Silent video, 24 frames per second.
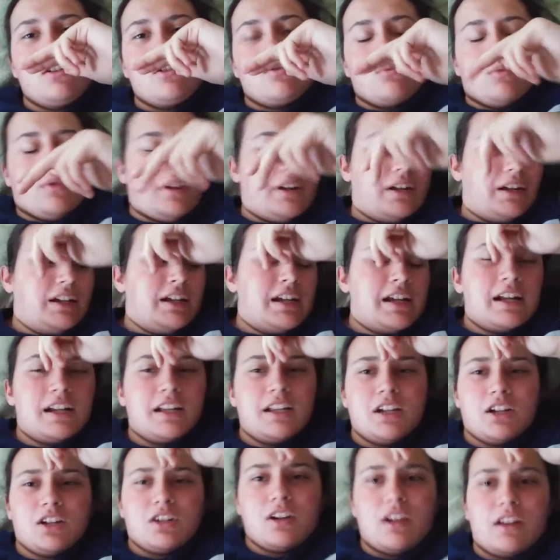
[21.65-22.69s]
We're getting out
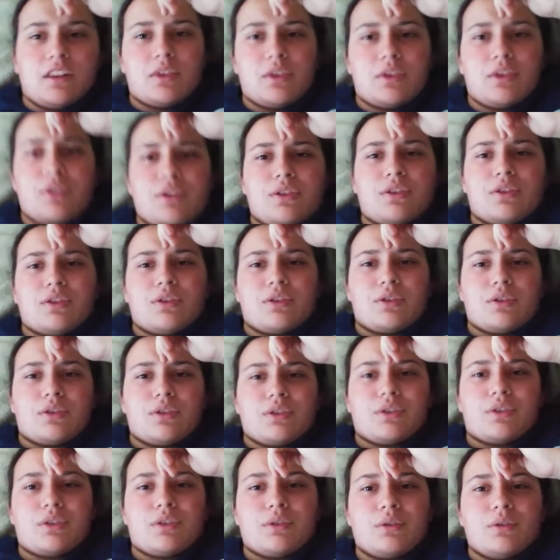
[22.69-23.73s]
here at
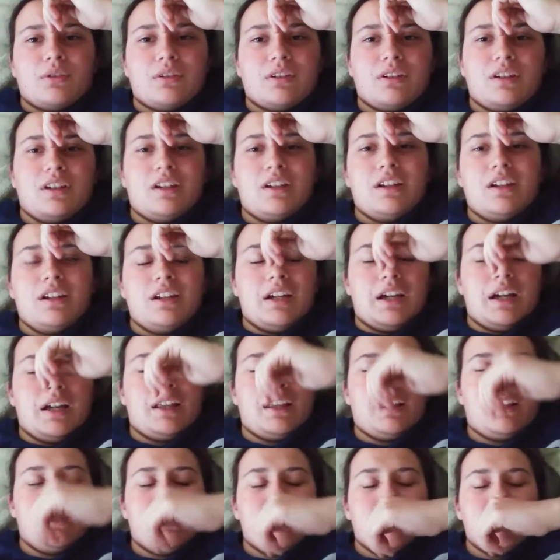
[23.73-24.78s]
3, I
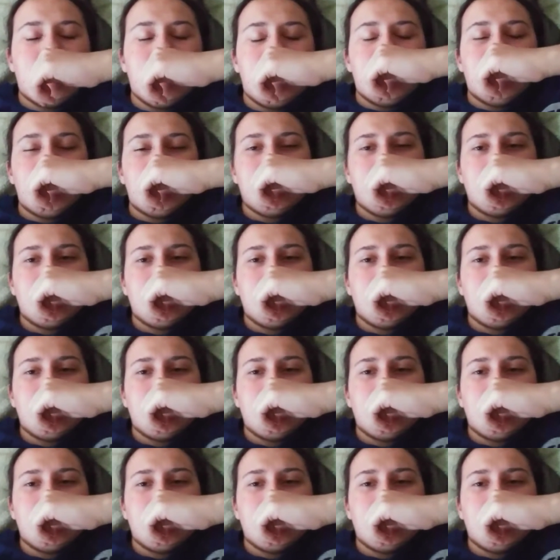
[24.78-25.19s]
think.